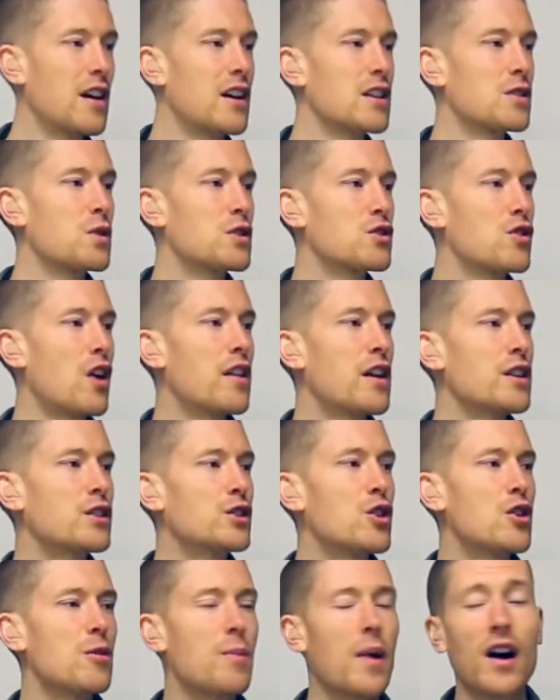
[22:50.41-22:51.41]
We'll try those
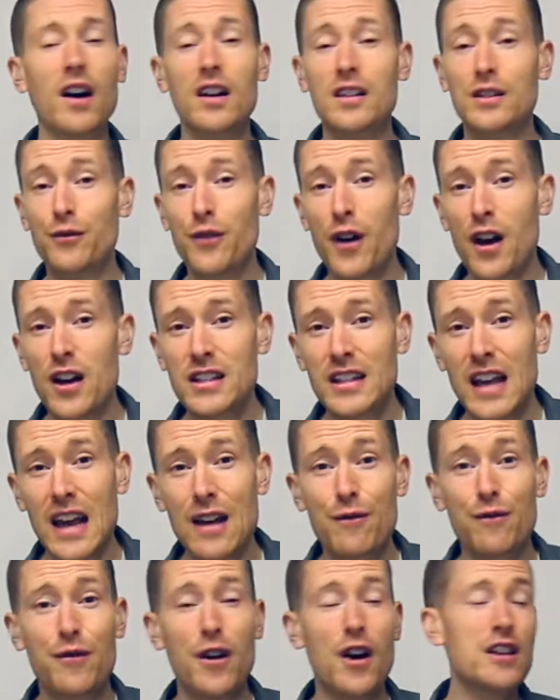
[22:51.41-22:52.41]
2 bars, 38
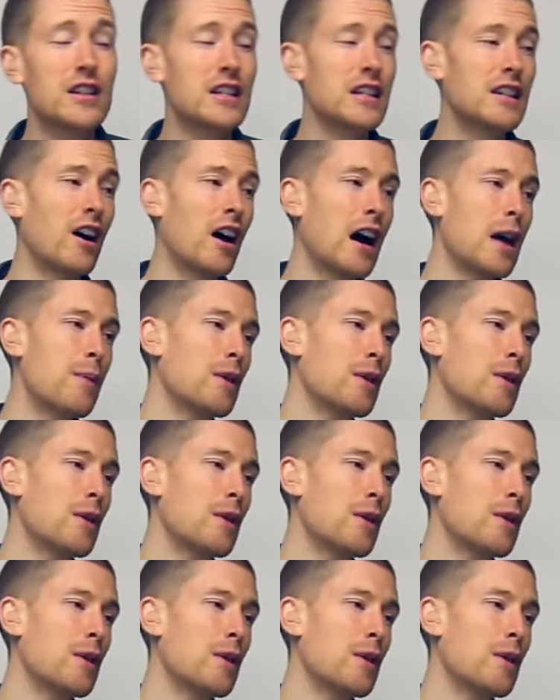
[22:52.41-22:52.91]
and 39.